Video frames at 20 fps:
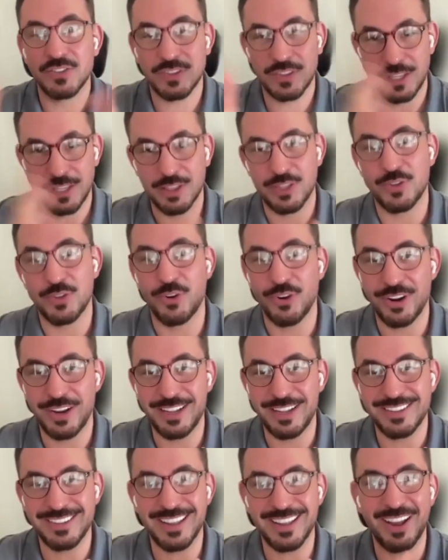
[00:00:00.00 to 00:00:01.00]
because
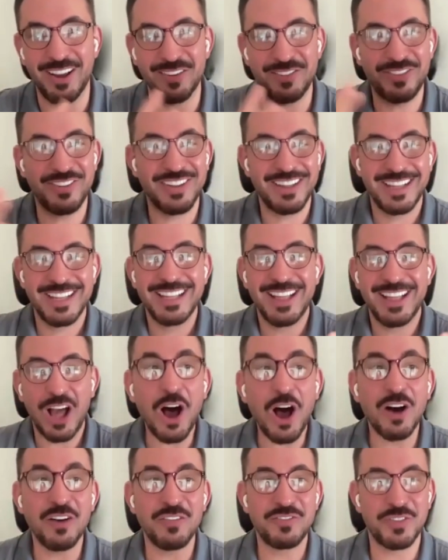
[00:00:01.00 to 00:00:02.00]
the authorities of
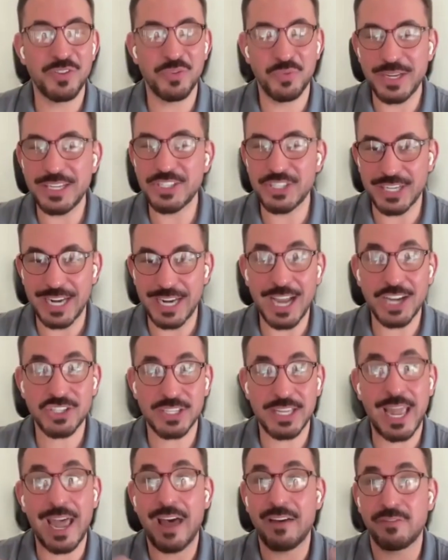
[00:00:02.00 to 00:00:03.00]
the
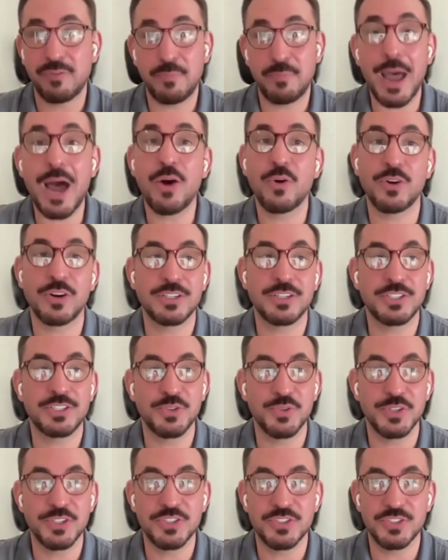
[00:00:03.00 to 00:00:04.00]
region actually have
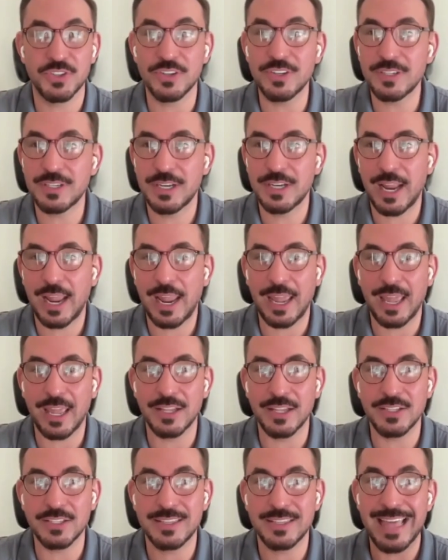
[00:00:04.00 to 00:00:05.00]
power to
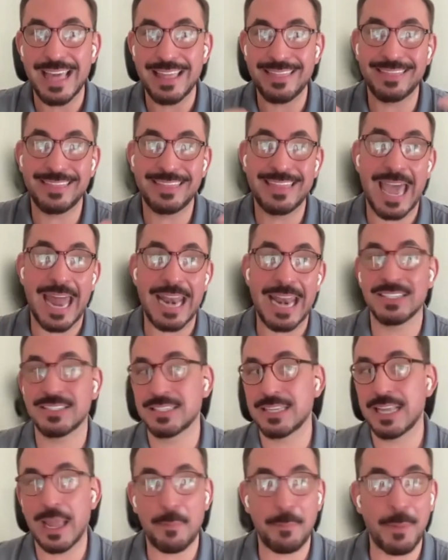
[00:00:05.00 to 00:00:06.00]
exert, and
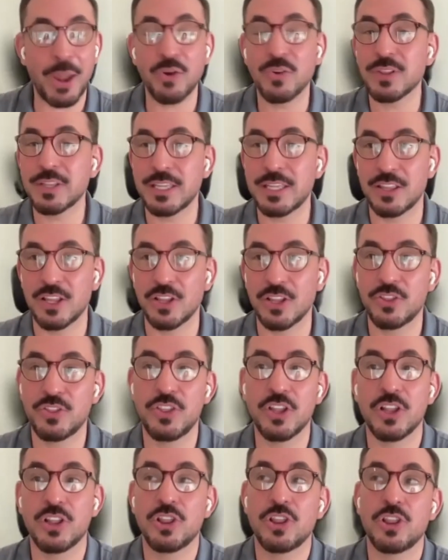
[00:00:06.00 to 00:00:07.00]
that is
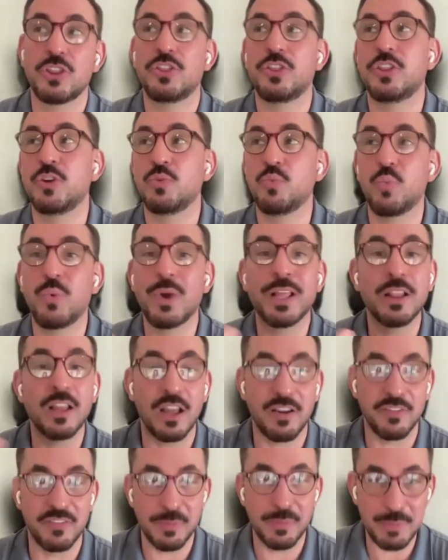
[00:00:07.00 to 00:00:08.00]
apparently
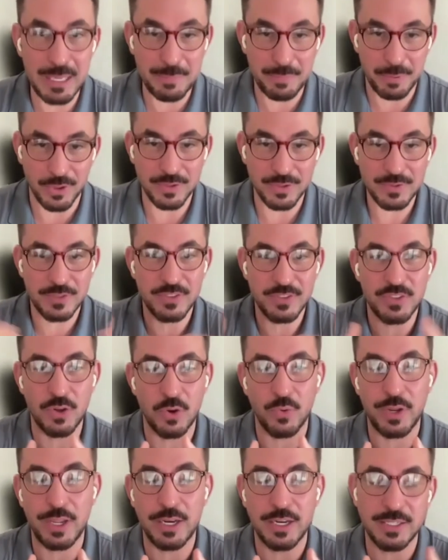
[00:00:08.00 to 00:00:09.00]
the will of the
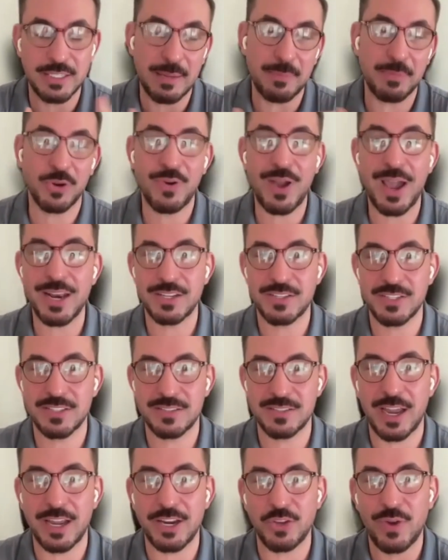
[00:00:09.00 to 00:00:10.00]
people. And so in a
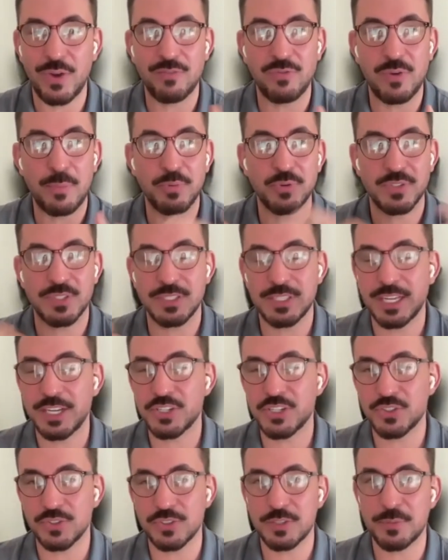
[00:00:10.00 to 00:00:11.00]
democratic society, you
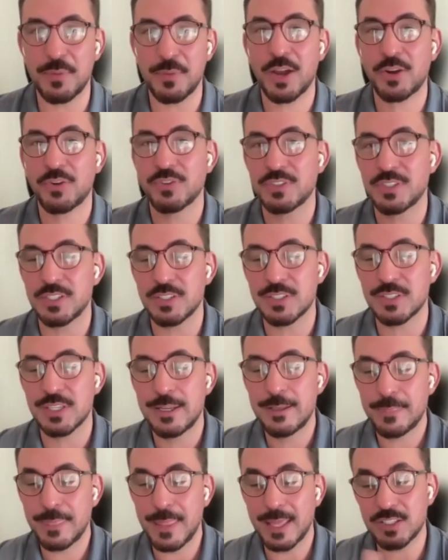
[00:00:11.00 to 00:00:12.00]
have representational
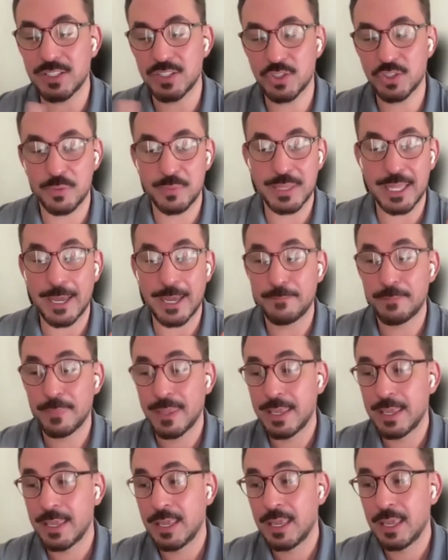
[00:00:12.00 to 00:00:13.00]
democracies that
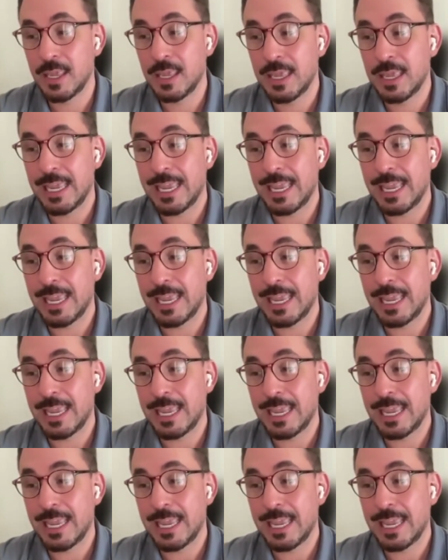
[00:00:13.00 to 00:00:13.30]
determine that.